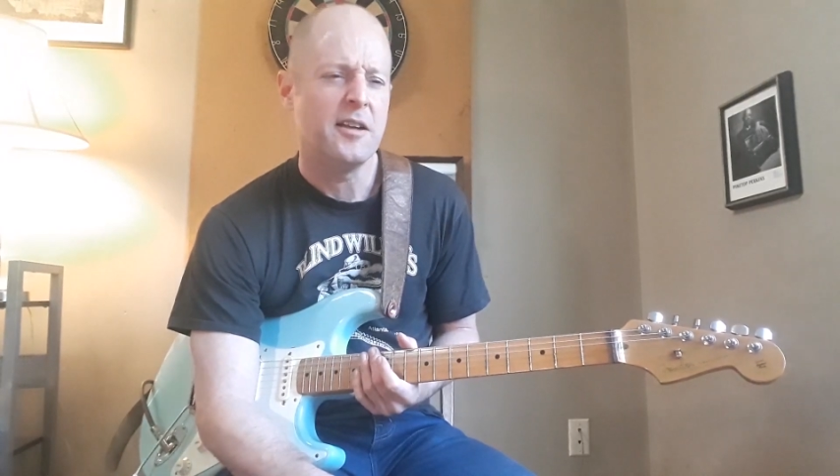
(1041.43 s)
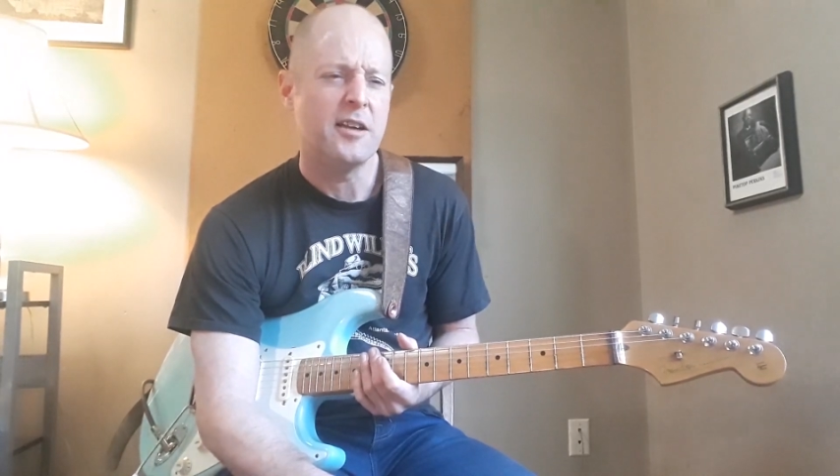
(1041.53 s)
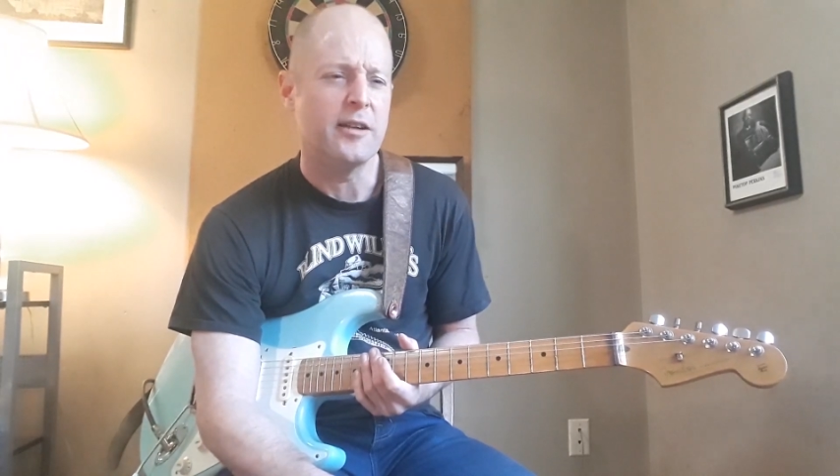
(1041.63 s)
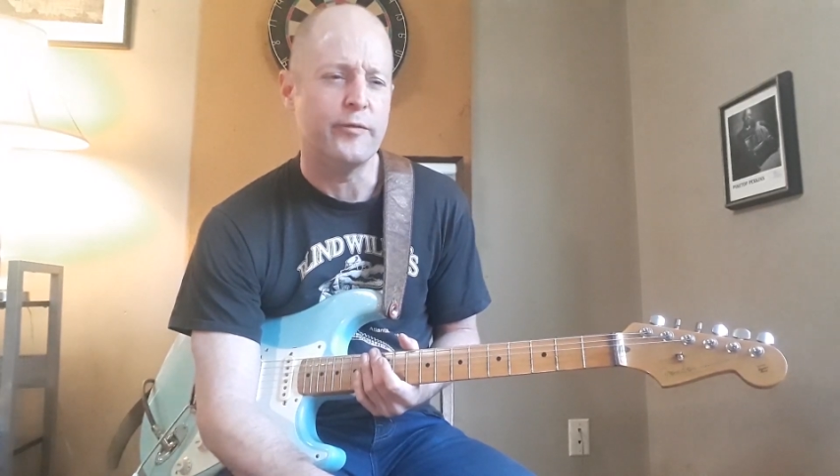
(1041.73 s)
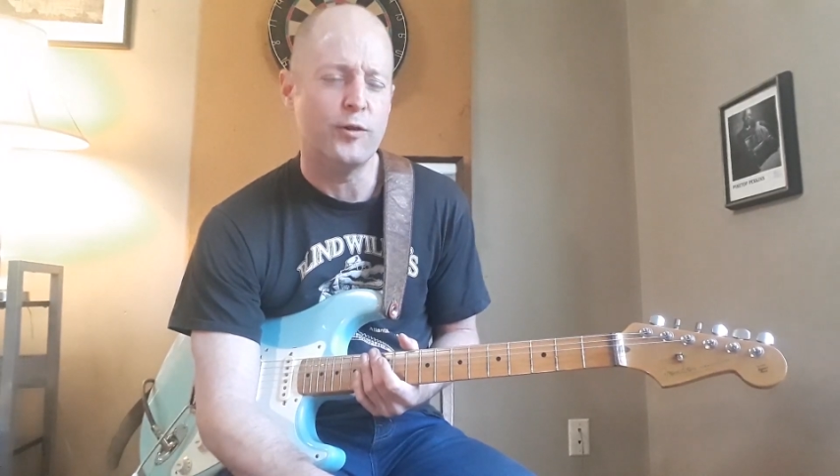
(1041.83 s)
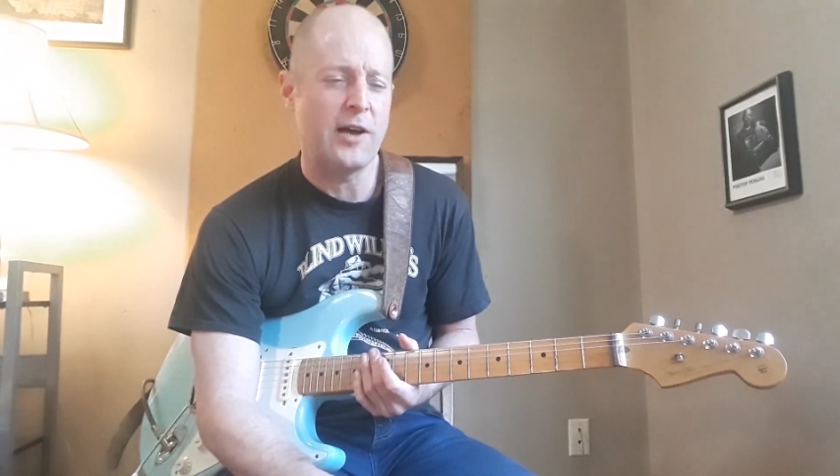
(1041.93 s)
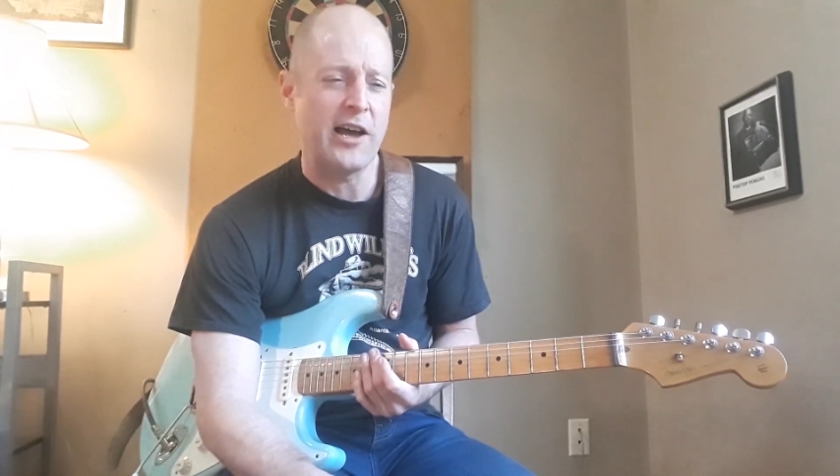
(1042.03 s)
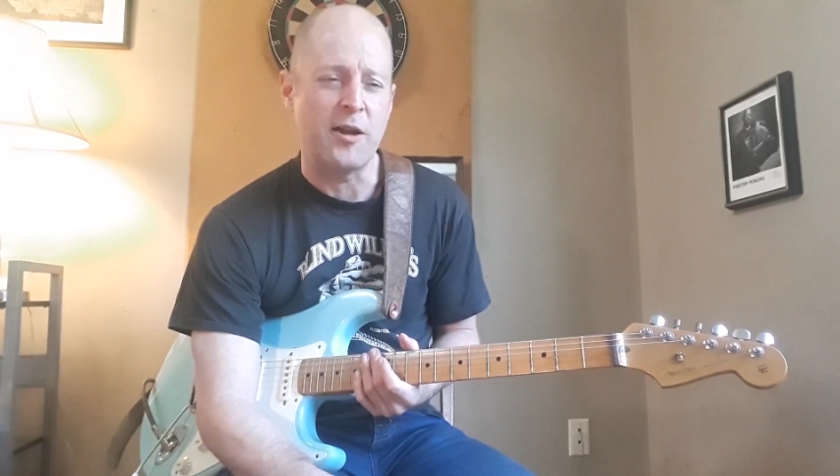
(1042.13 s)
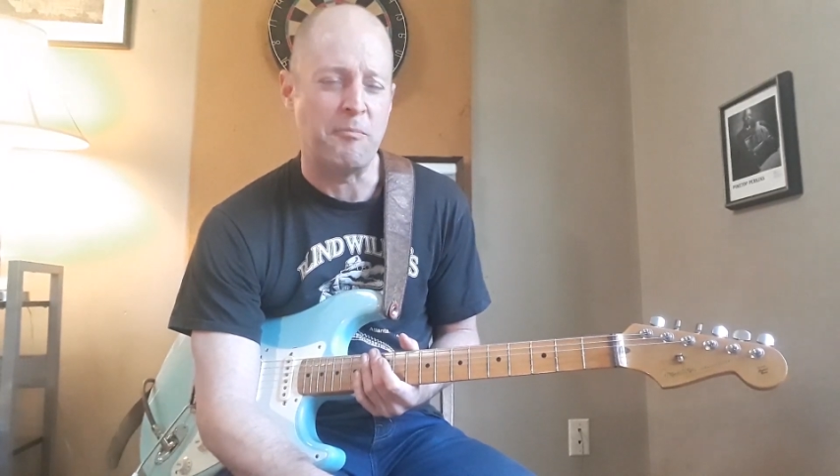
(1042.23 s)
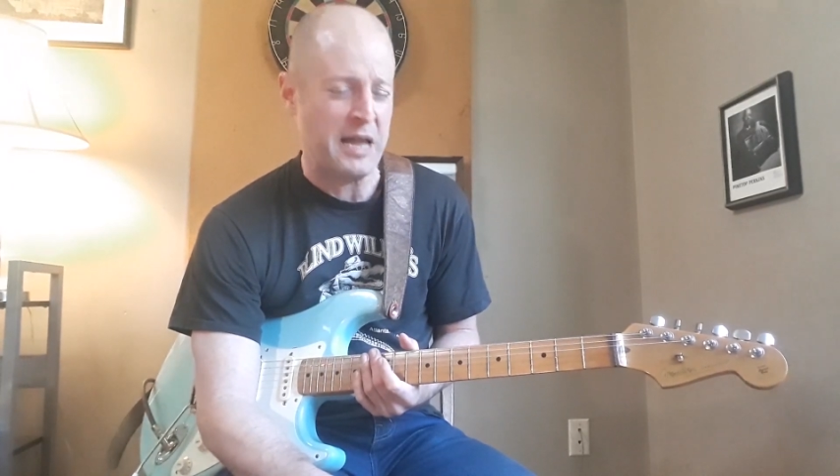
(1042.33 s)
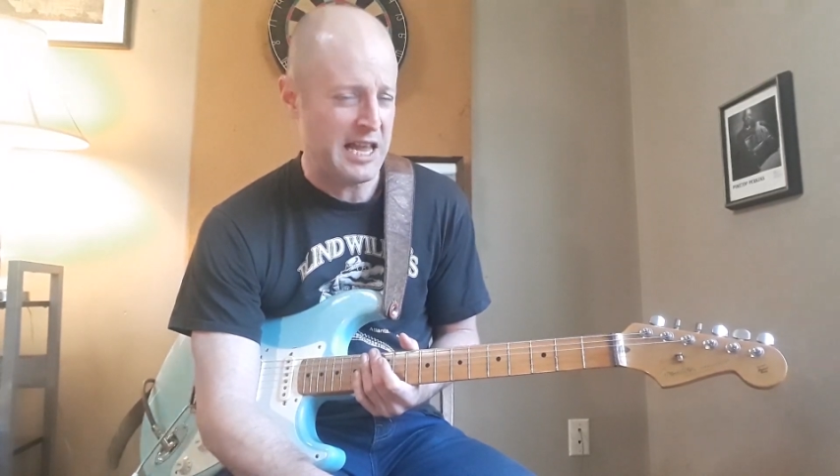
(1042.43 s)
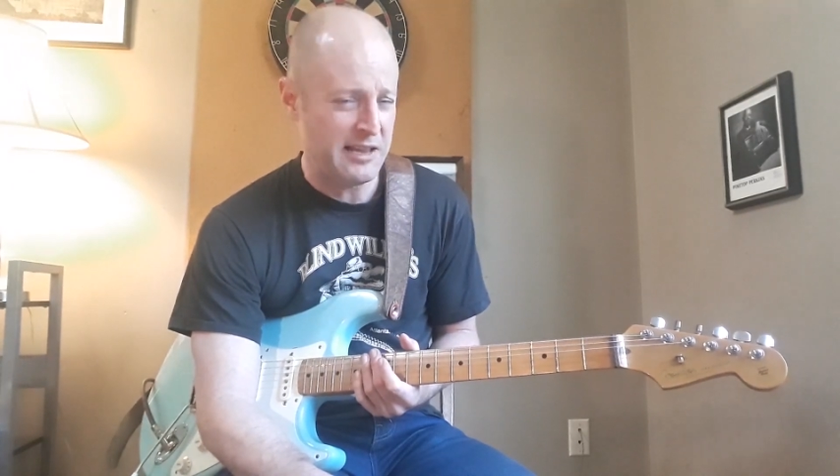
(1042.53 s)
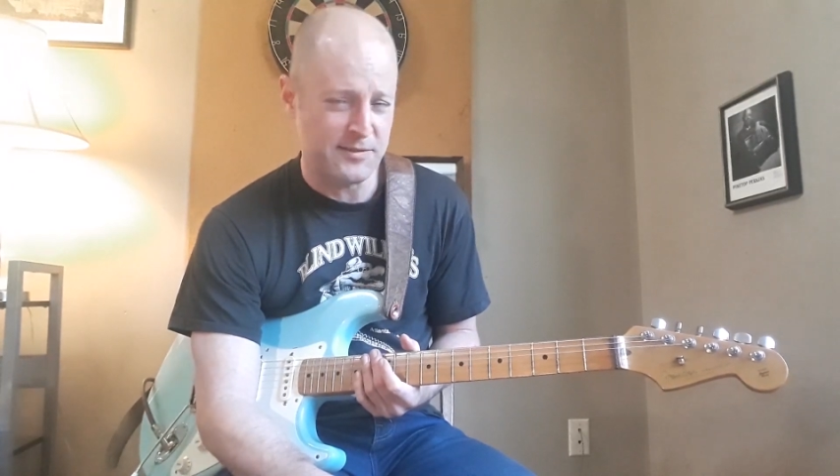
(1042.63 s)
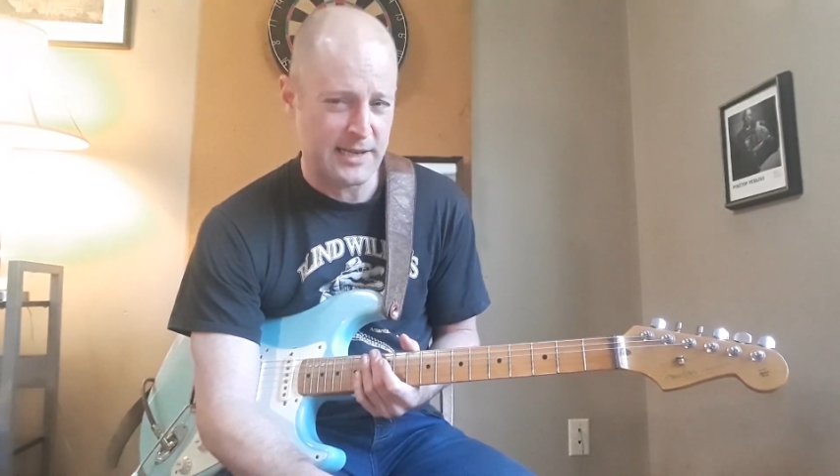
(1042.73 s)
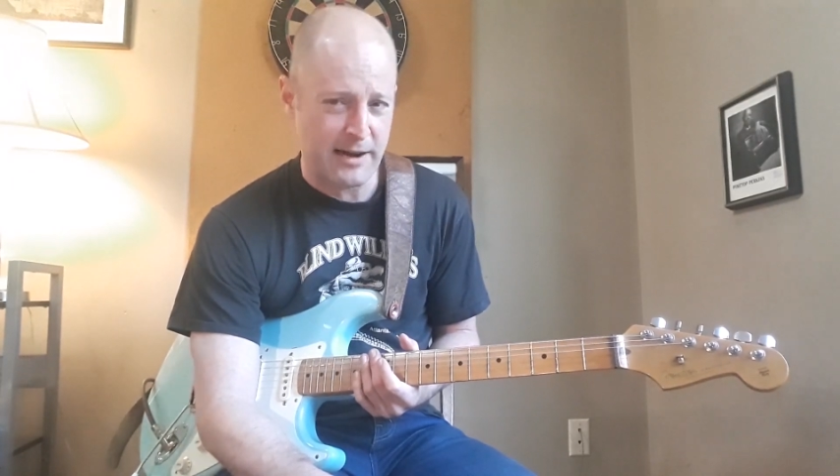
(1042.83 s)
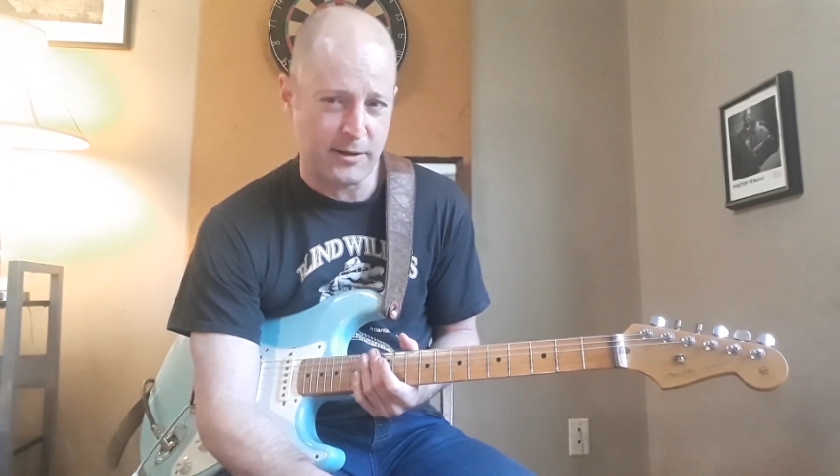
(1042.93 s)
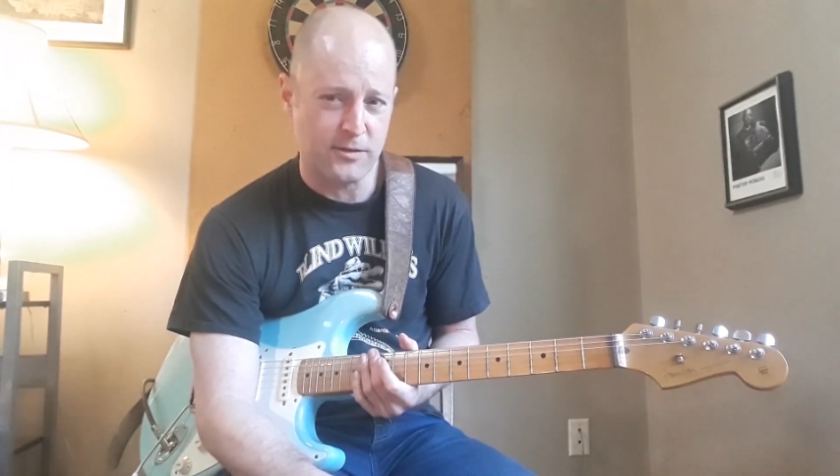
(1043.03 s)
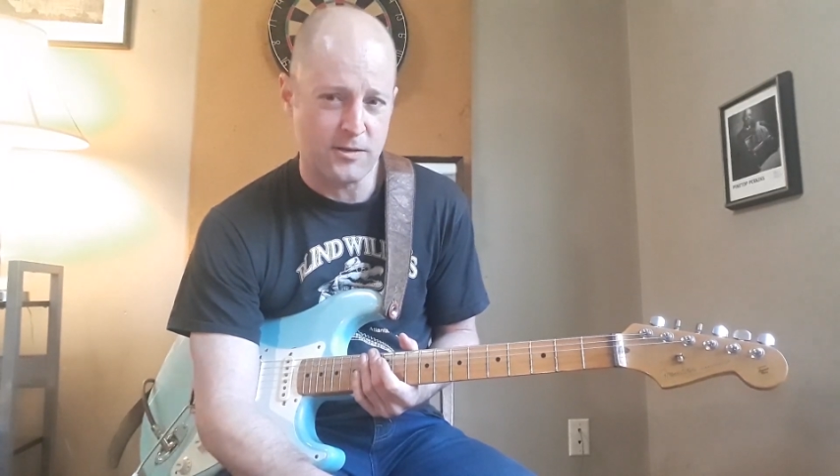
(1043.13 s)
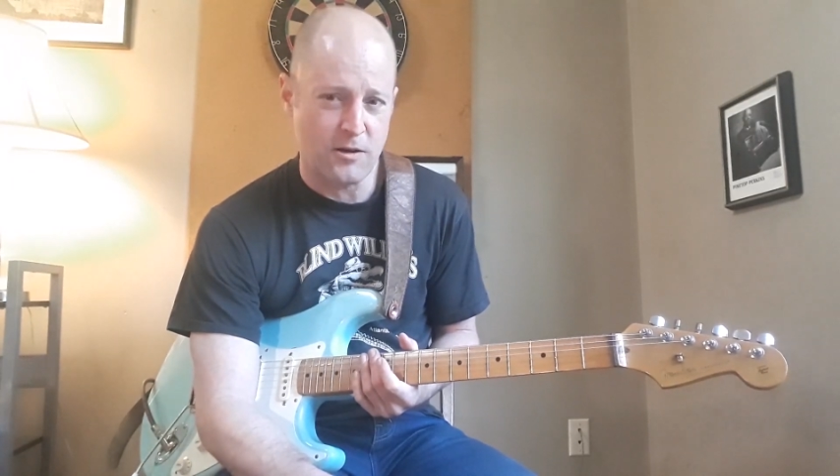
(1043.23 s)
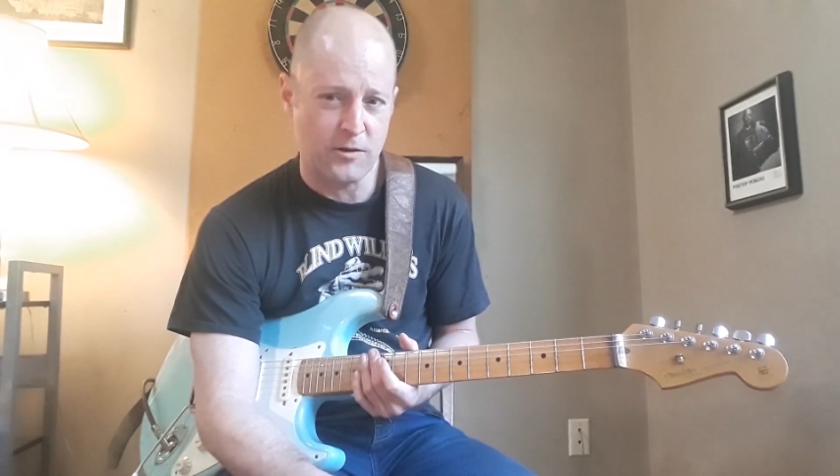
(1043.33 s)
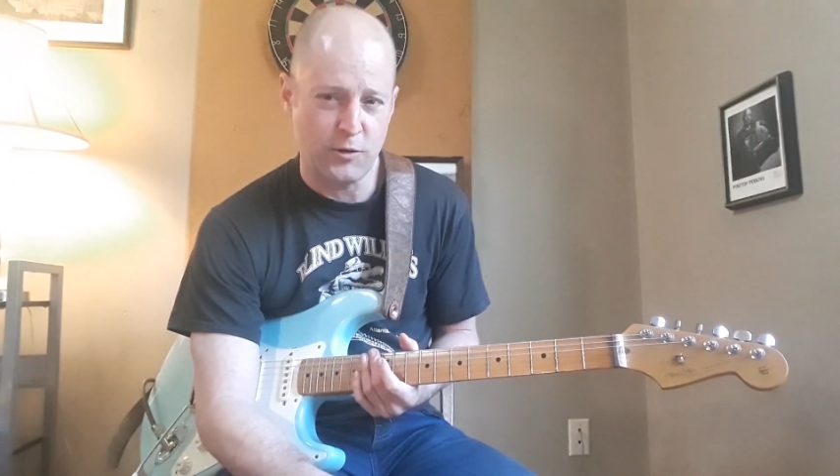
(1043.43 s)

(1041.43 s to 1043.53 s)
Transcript: If you got a mean sounding song,